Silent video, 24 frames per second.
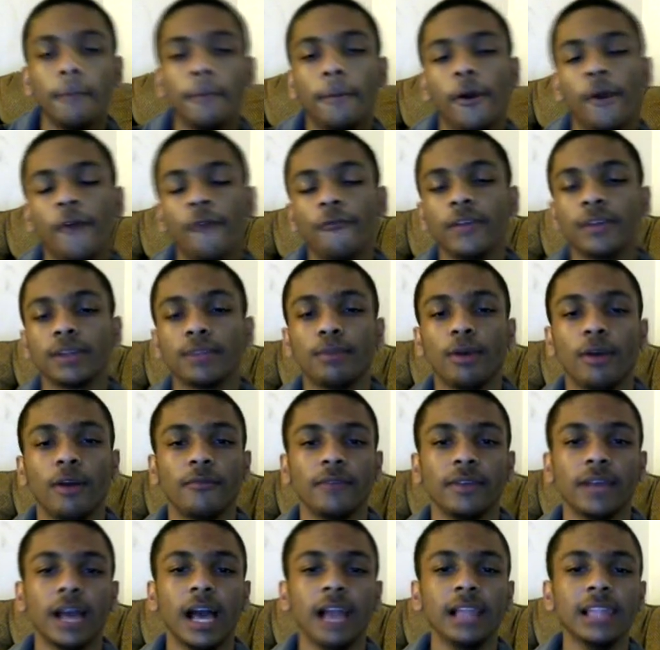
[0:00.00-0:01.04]

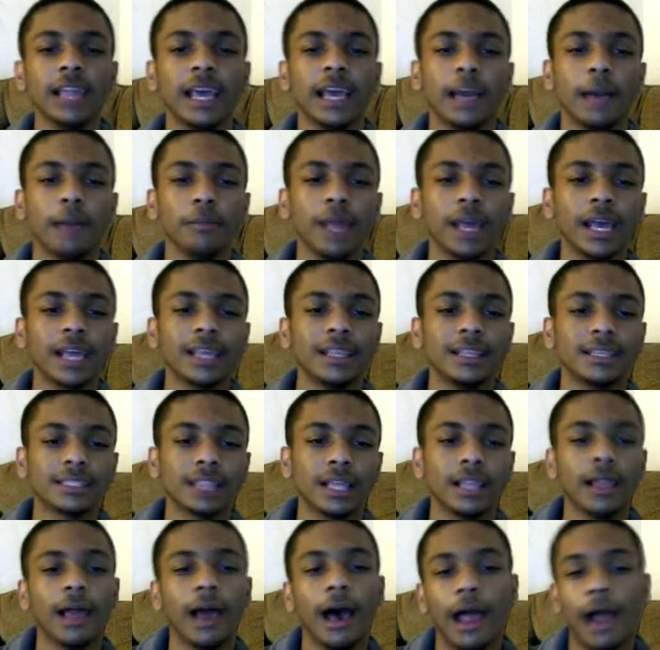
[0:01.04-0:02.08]
I'm liking this
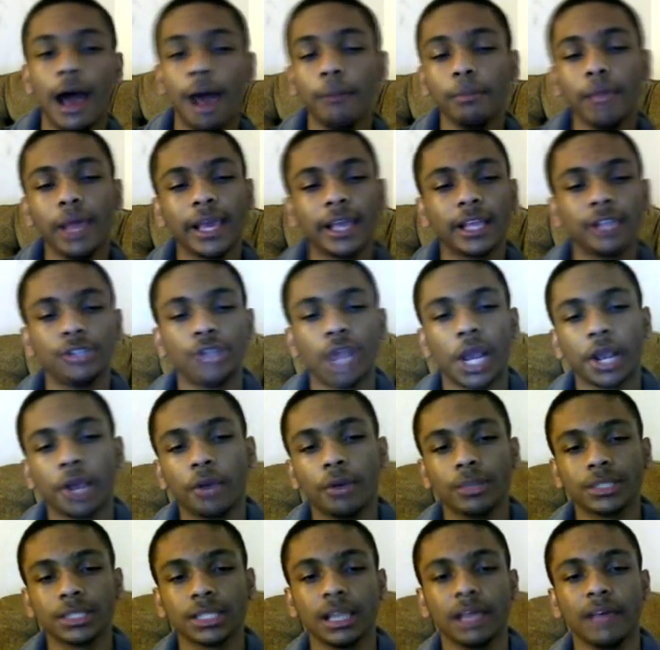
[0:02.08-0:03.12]
a lot. I'm liking Dragon
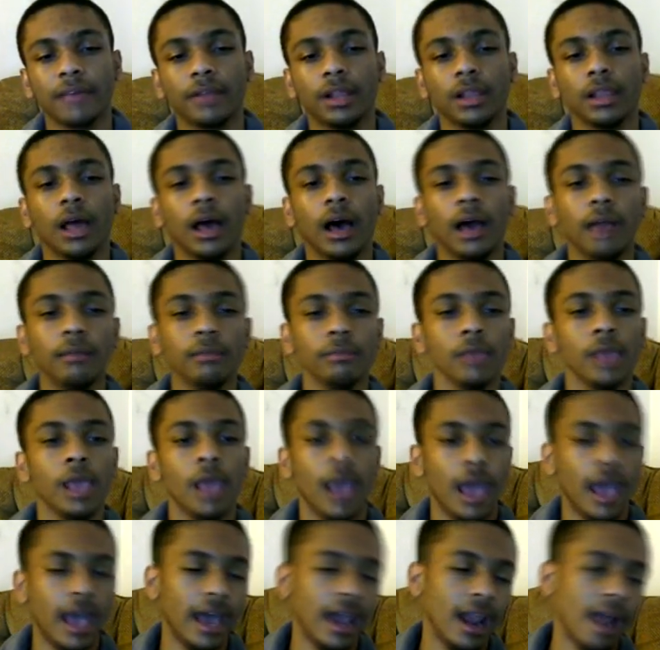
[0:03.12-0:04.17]
Quest 11 a lot,
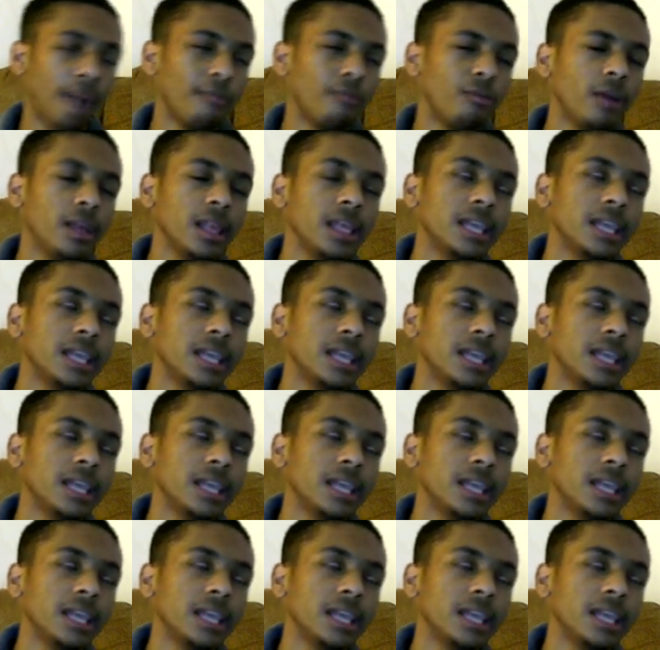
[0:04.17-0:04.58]
and I'm really